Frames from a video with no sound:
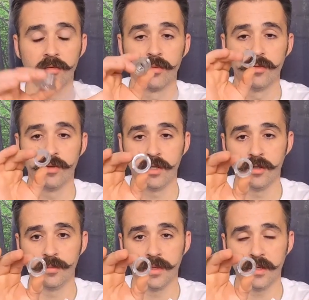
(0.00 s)
through
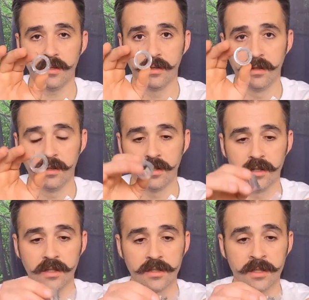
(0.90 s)
the opening on
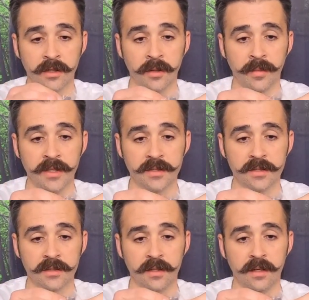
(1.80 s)
your interior
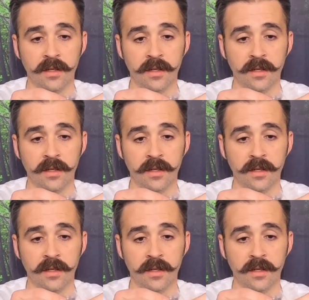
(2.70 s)
piece,